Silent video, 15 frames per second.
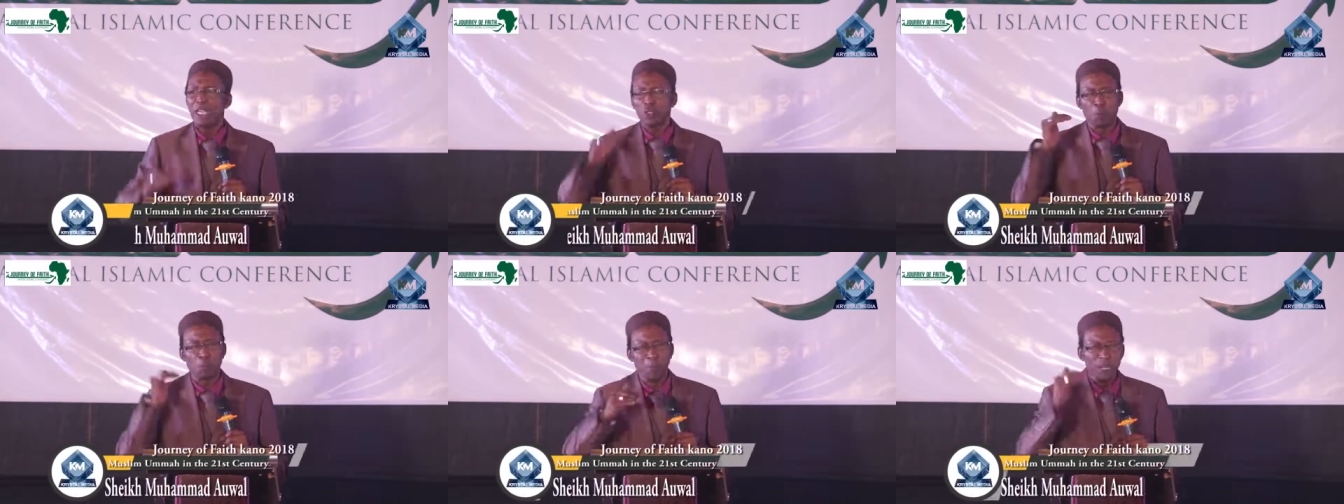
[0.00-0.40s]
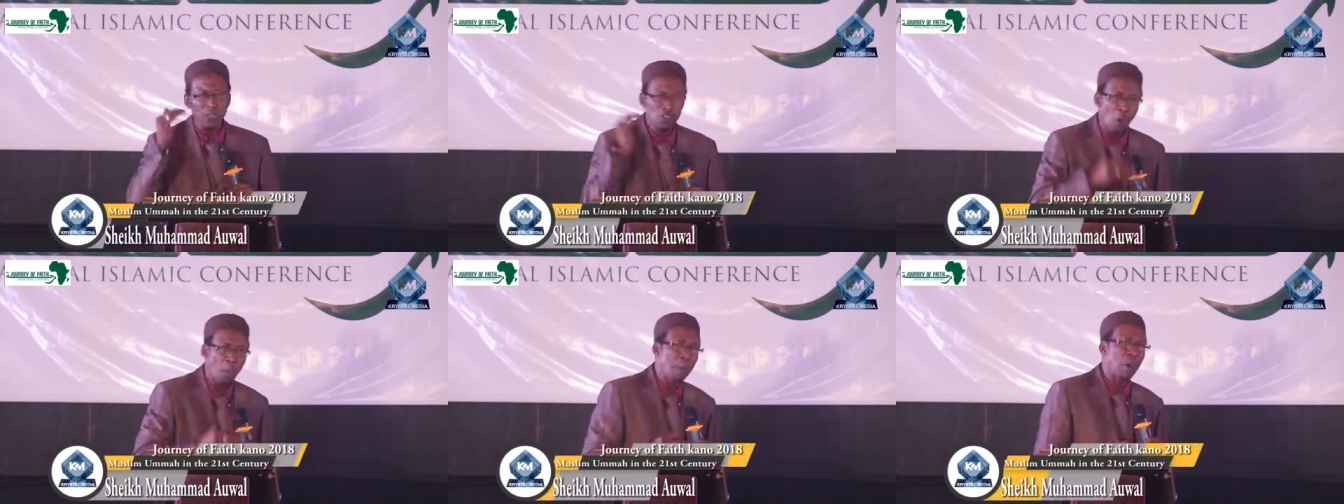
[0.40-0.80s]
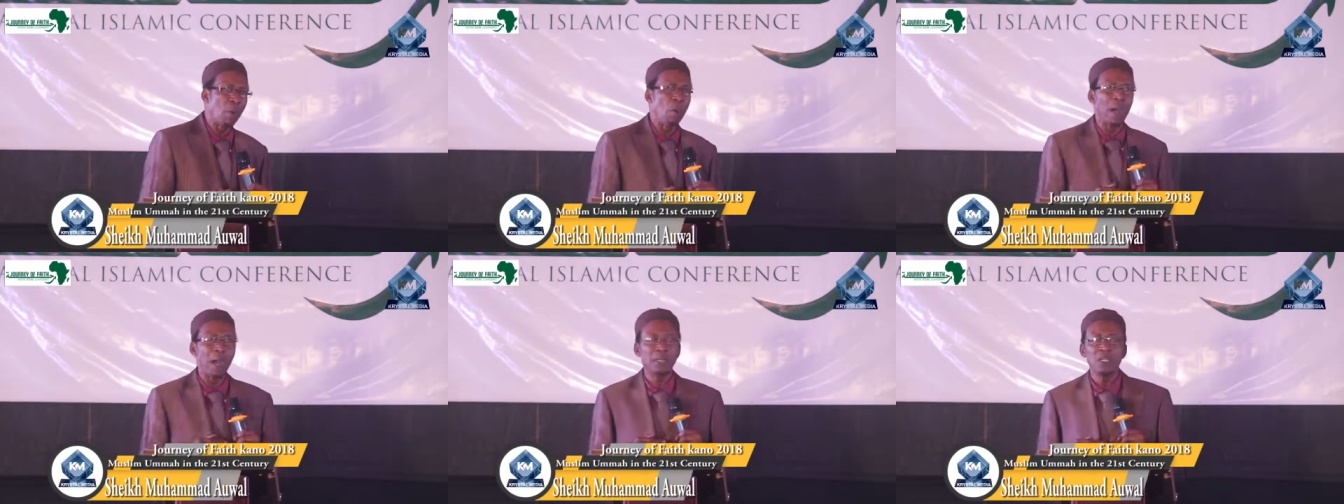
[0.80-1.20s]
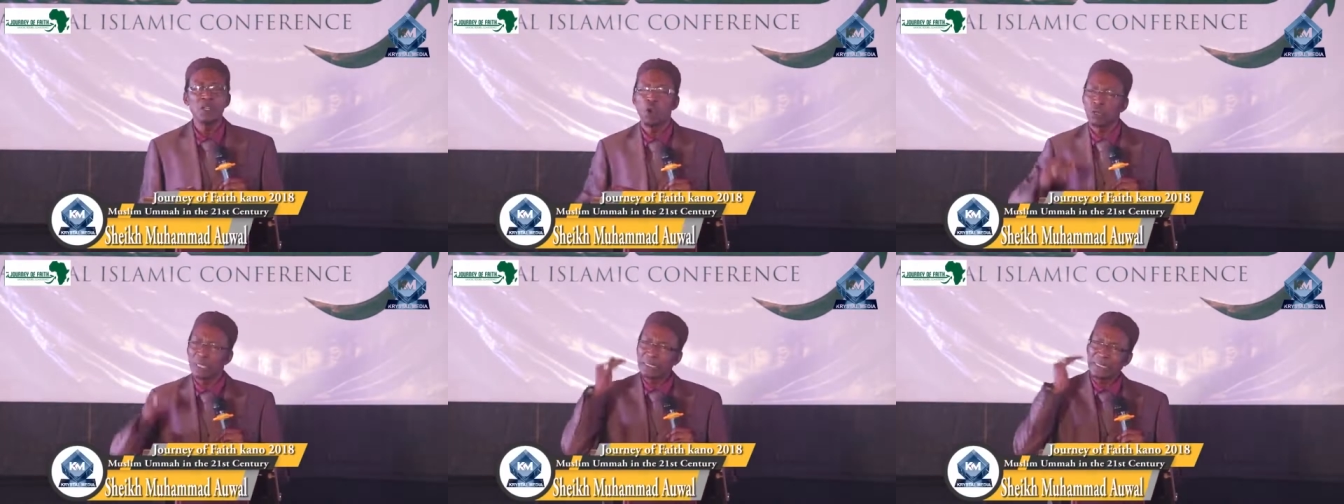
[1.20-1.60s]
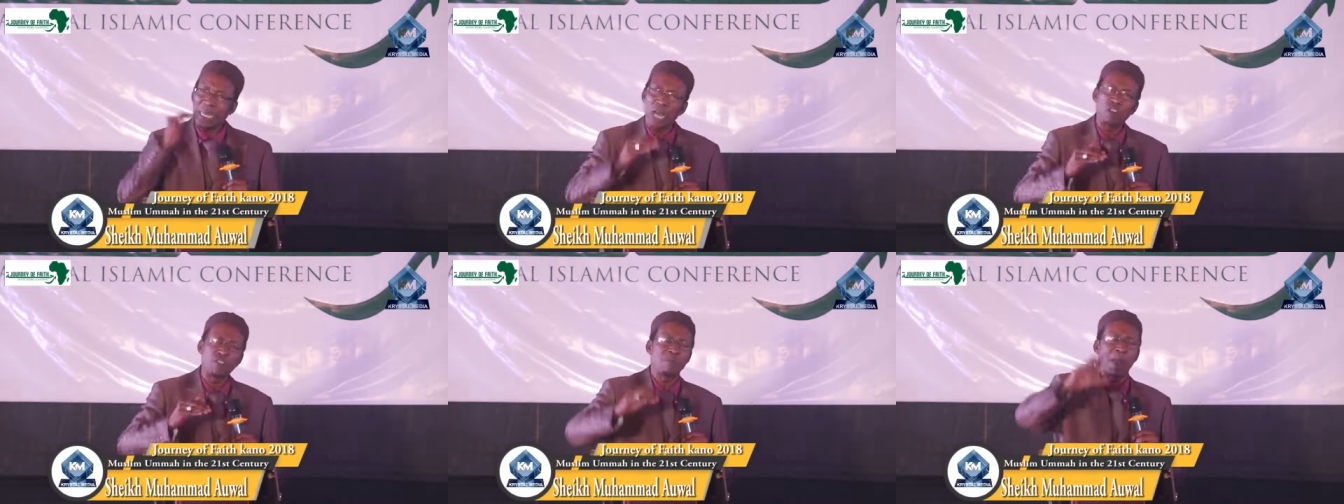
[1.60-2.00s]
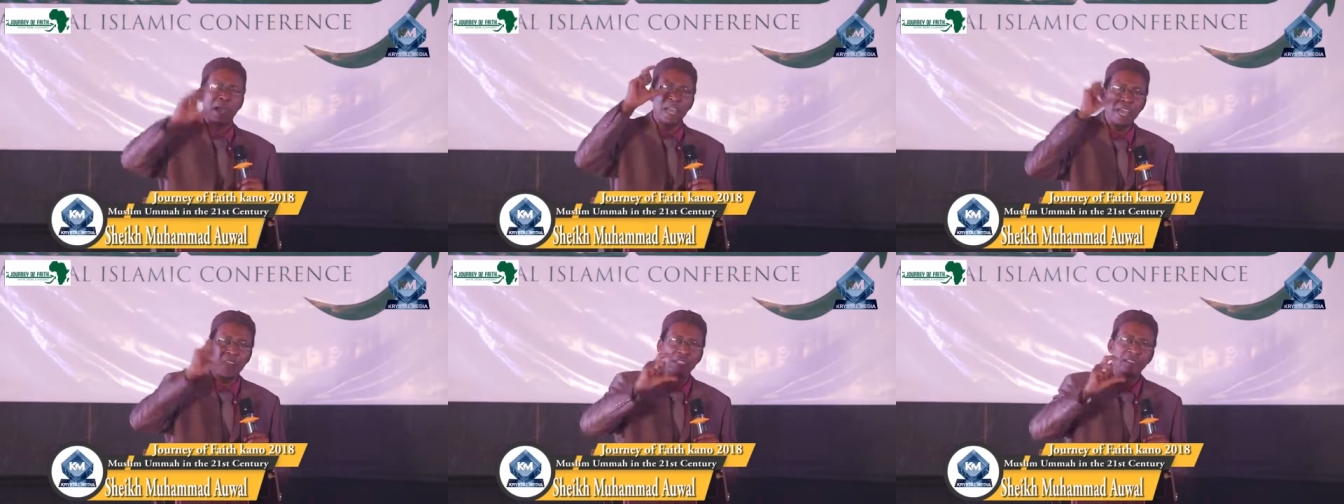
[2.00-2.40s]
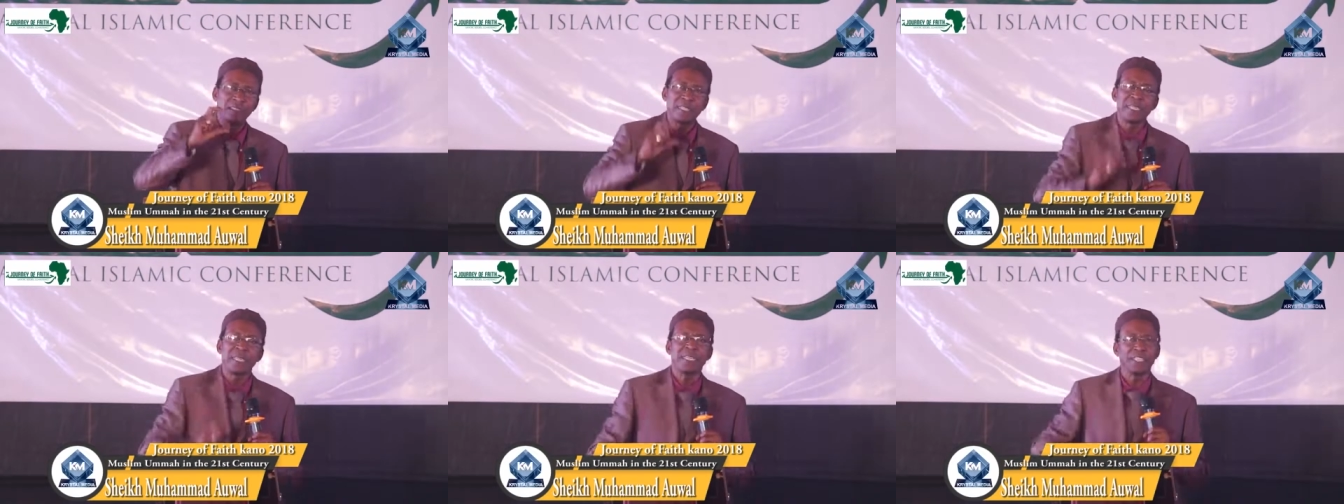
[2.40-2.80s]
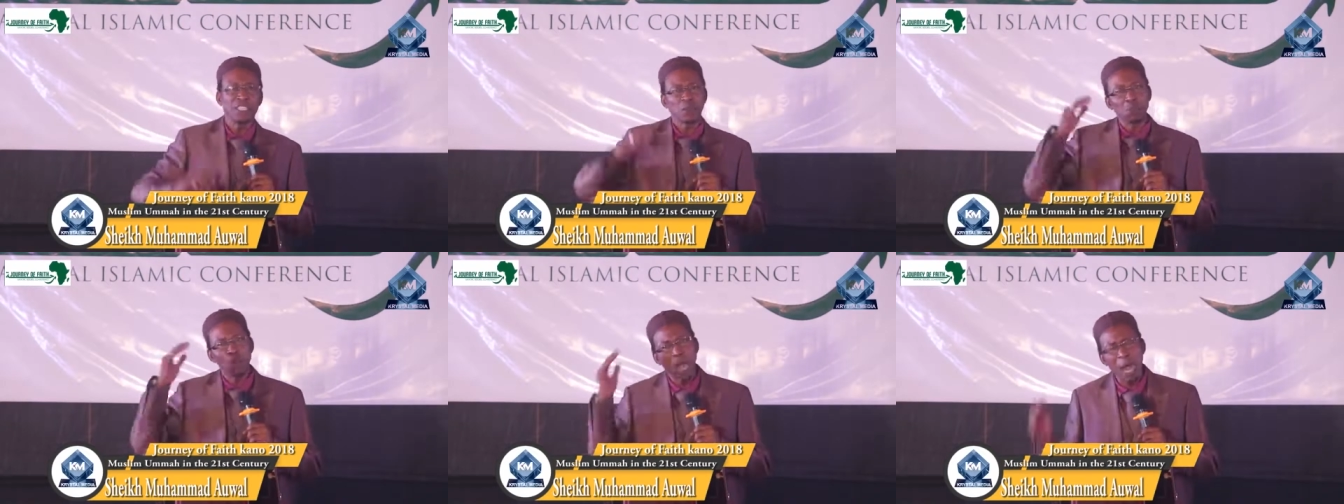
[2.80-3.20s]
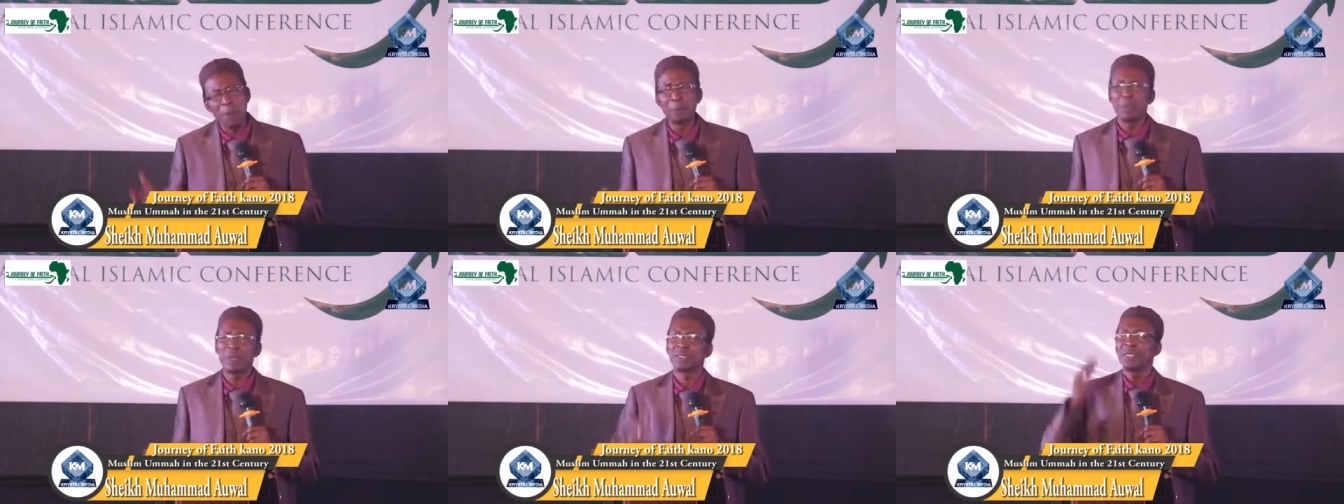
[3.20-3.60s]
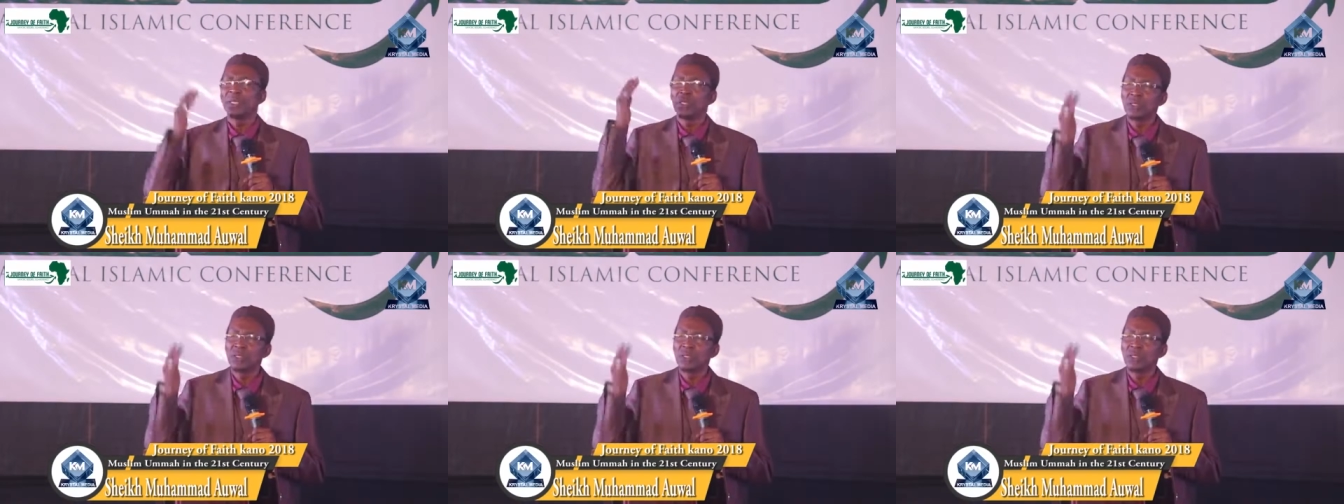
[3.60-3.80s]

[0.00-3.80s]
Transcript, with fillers: to be number one on the chart of my hundred is Muhammad.